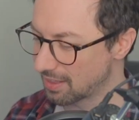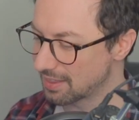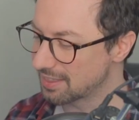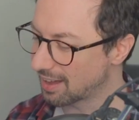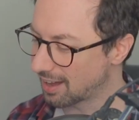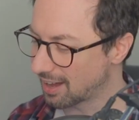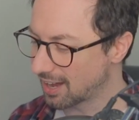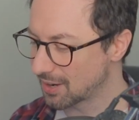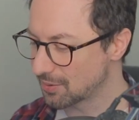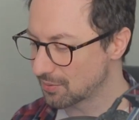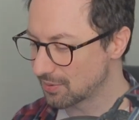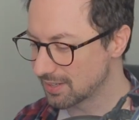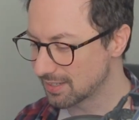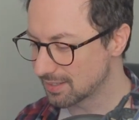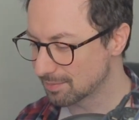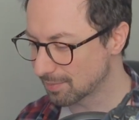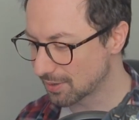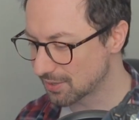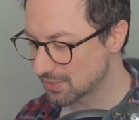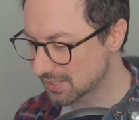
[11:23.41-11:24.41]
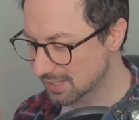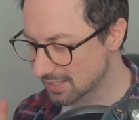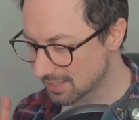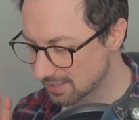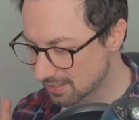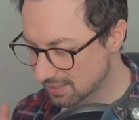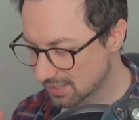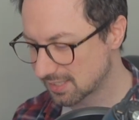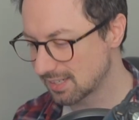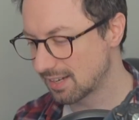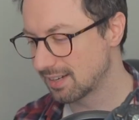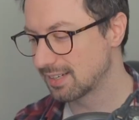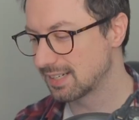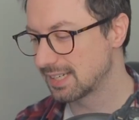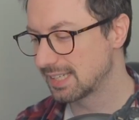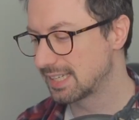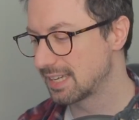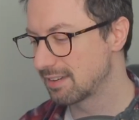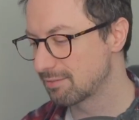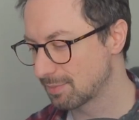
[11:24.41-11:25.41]
that I would most
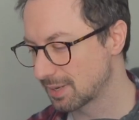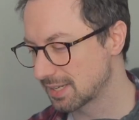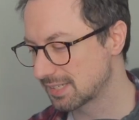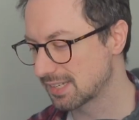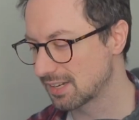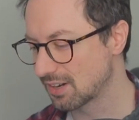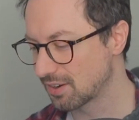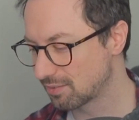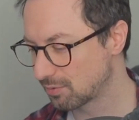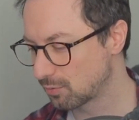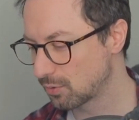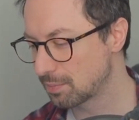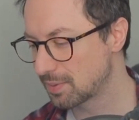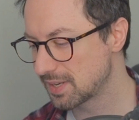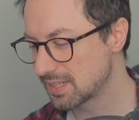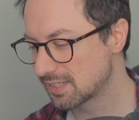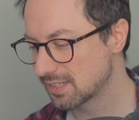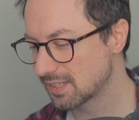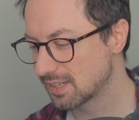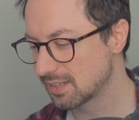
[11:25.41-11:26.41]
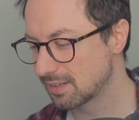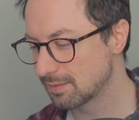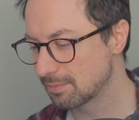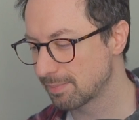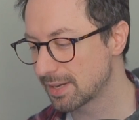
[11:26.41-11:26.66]
certainly give myself would be to